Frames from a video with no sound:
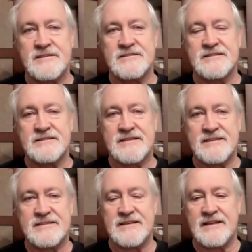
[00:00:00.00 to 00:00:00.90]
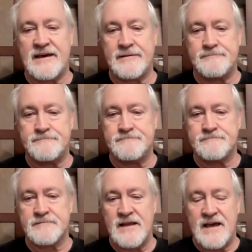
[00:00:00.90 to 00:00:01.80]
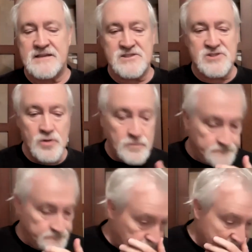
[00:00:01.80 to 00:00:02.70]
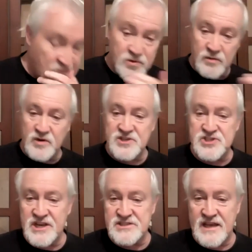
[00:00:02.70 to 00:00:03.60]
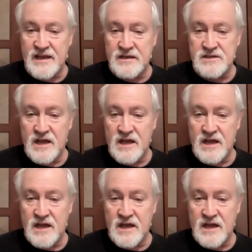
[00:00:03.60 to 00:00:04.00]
Says, I see that. I said, So do you really want to change that?